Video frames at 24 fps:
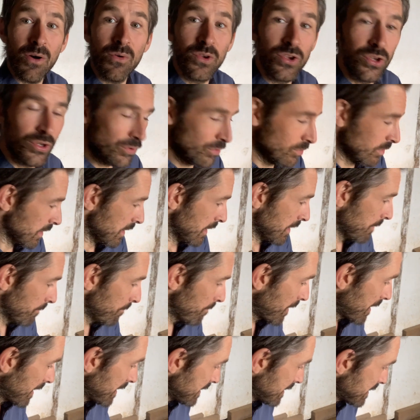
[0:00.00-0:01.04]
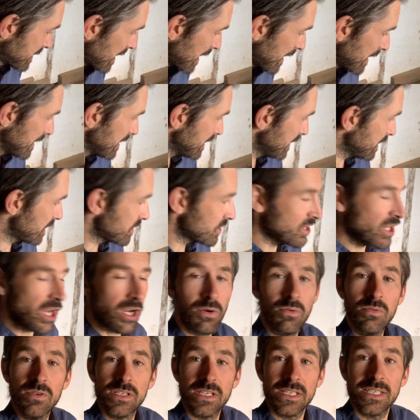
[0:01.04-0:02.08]
you maintain these
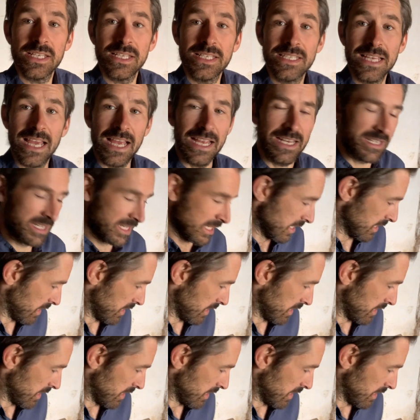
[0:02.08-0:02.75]
stones. As I said,